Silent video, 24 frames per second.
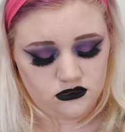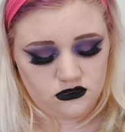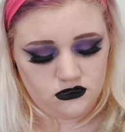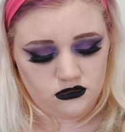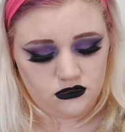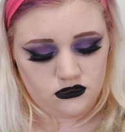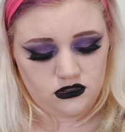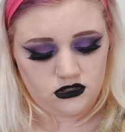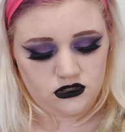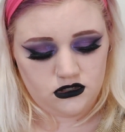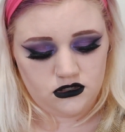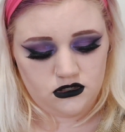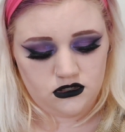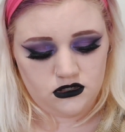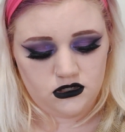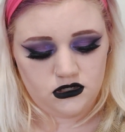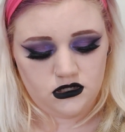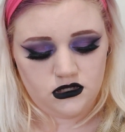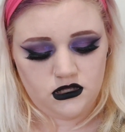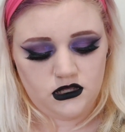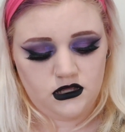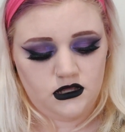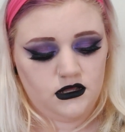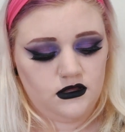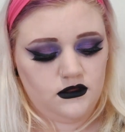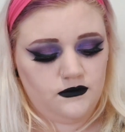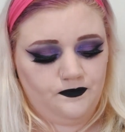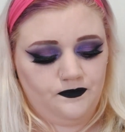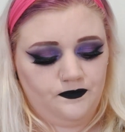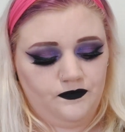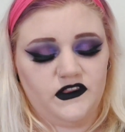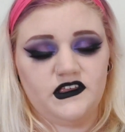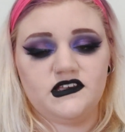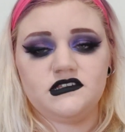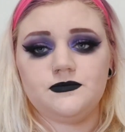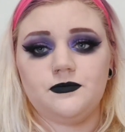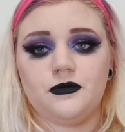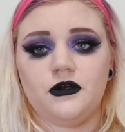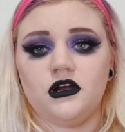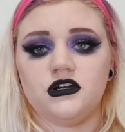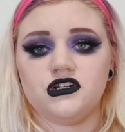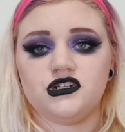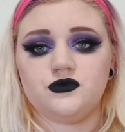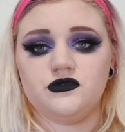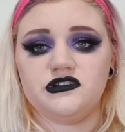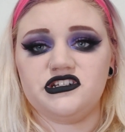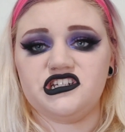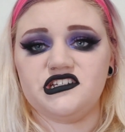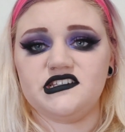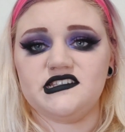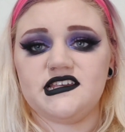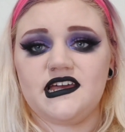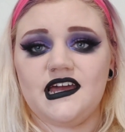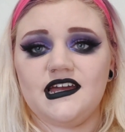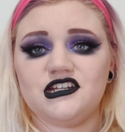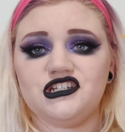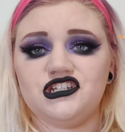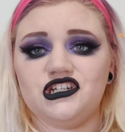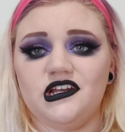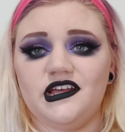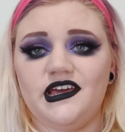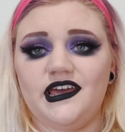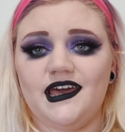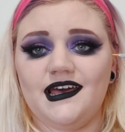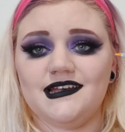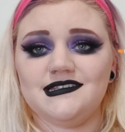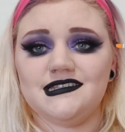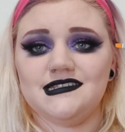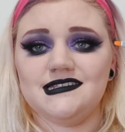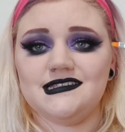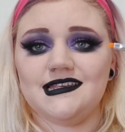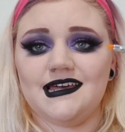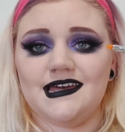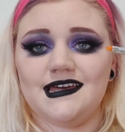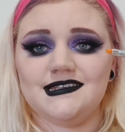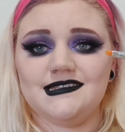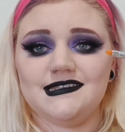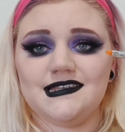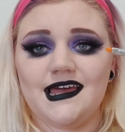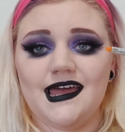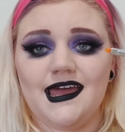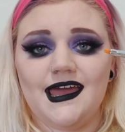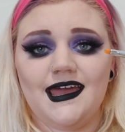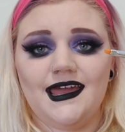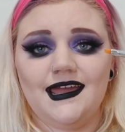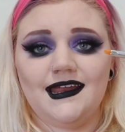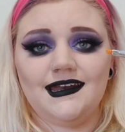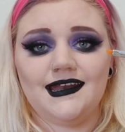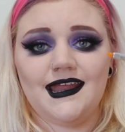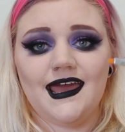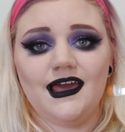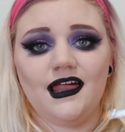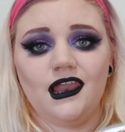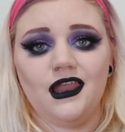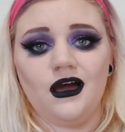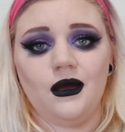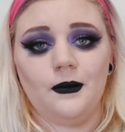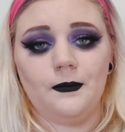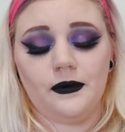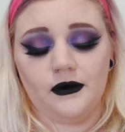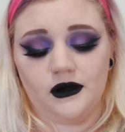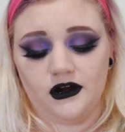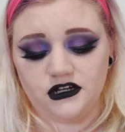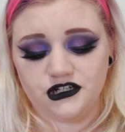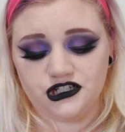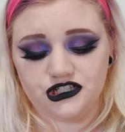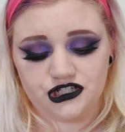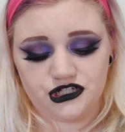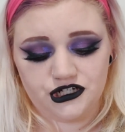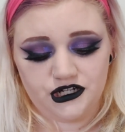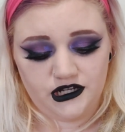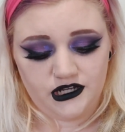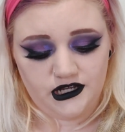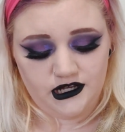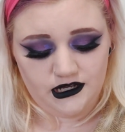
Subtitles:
on this brush, which is actually, as it says, a nail art brush.